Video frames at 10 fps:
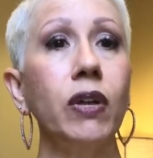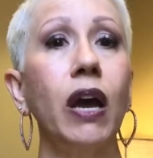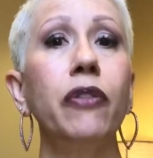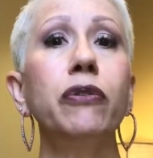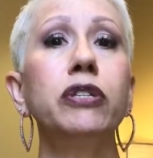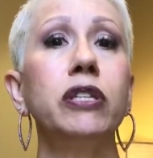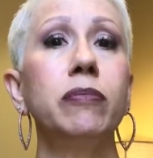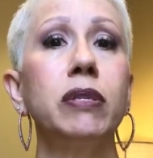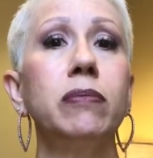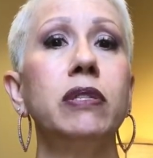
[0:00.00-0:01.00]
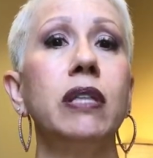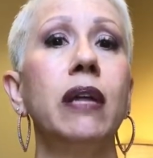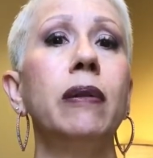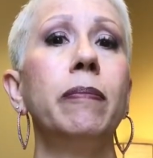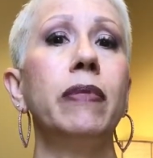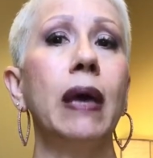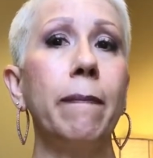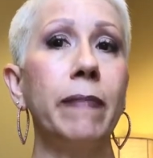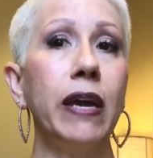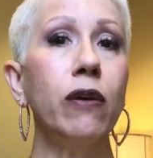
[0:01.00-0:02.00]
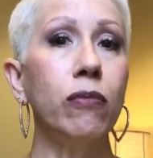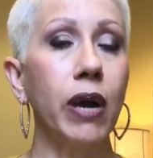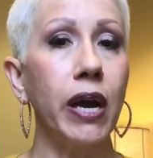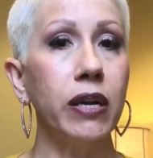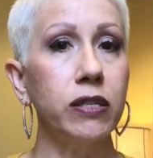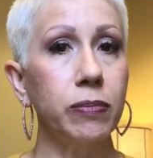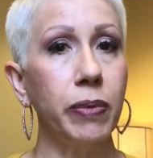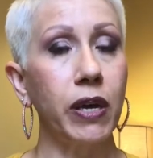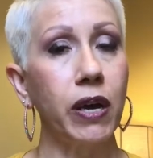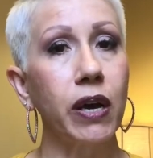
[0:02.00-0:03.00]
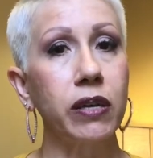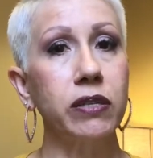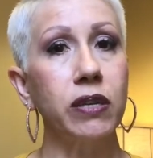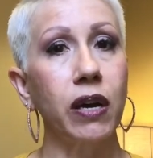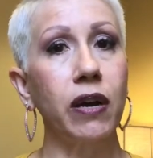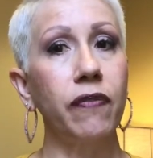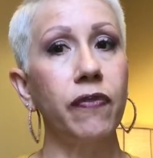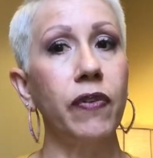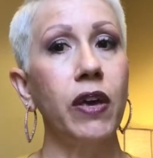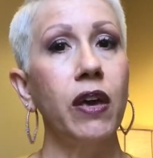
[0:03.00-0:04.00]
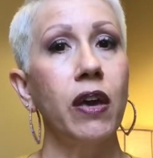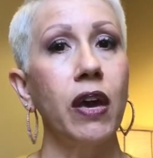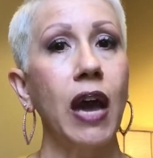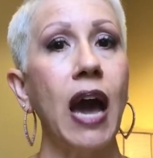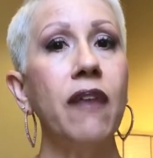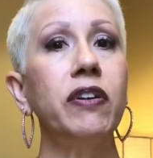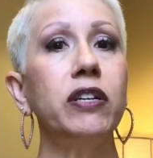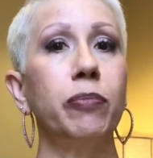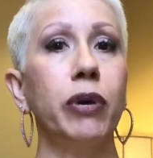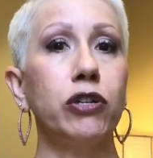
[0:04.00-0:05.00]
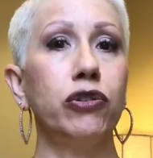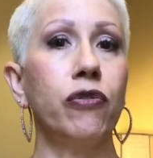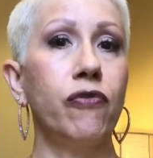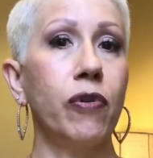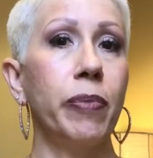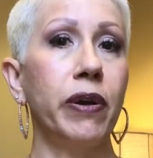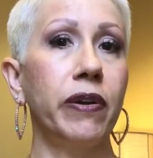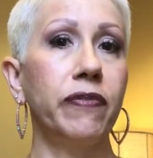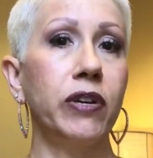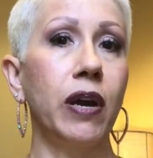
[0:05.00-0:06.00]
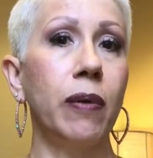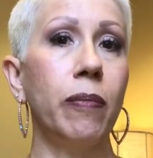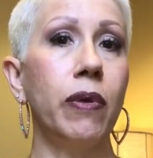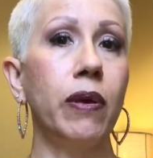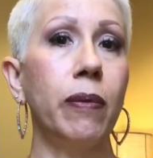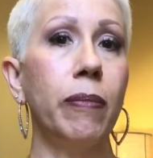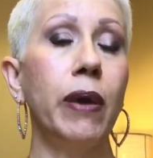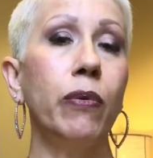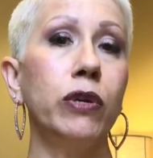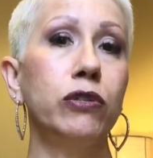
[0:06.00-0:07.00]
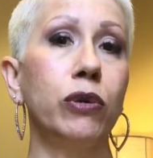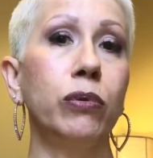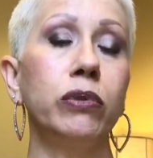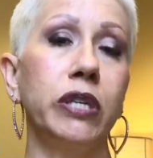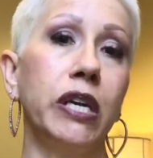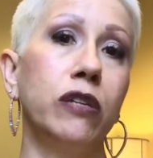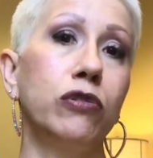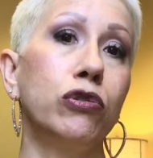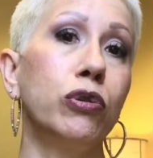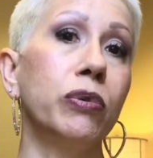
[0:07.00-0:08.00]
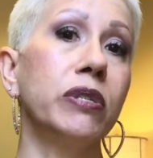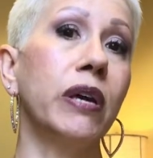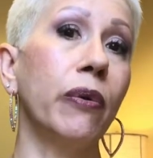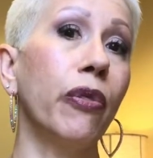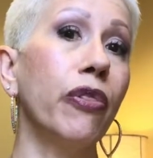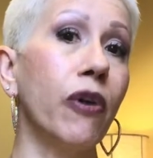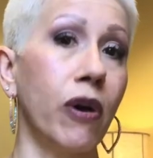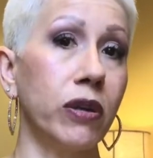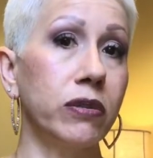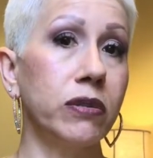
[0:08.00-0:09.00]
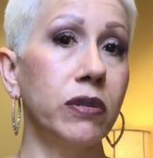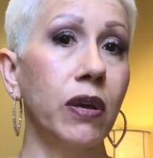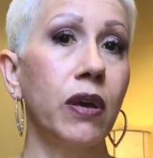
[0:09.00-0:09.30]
Other symptoms then that may arise because of having depression over a period of time, it may result in suicidal thoughts.